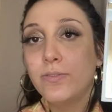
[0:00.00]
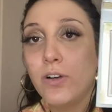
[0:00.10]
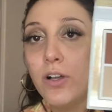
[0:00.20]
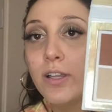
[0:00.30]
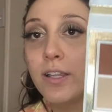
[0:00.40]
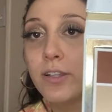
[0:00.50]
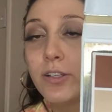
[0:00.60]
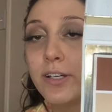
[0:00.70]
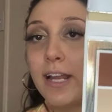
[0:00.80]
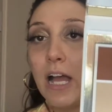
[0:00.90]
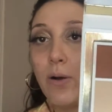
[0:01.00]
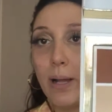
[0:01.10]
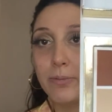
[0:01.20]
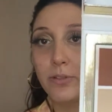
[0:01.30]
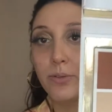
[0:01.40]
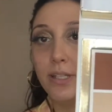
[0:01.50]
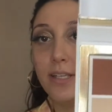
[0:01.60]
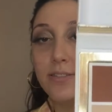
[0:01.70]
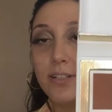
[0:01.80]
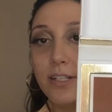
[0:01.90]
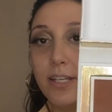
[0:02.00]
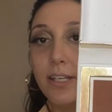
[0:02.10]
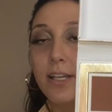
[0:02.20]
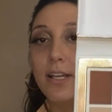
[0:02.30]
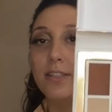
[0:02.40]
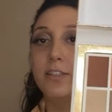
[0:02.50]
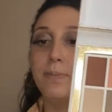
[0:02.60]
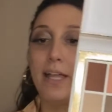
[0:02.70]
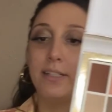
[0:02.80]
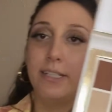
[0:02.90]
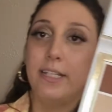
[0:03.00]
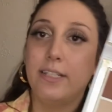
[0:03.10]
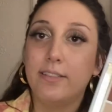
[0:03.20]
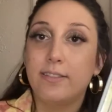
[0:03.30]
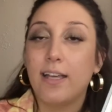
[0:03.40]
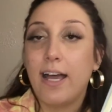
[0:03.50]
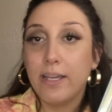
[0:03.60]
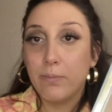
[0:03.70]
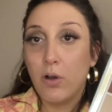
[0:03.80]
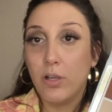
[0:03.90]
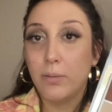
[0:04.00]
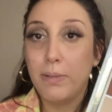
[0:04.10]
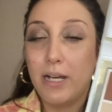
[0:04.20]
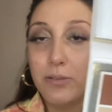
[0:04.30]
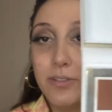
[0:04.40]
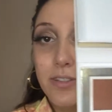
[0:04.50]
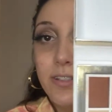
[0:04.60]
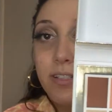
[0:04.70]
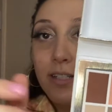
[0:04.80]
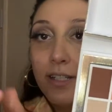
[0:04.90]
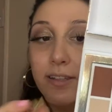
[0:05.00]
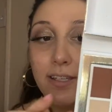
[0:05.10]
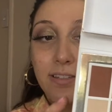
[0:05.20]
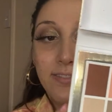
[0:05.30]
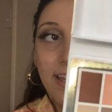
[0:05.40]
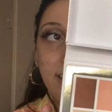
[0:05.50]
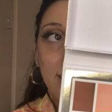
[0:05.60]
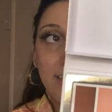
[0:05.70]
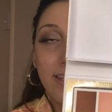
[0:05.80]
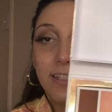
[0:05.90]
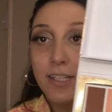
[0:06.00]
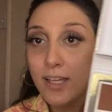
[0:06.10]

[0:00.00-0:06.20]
of all, look at how absolutely stunning this palette is. I am all about the aesthetic.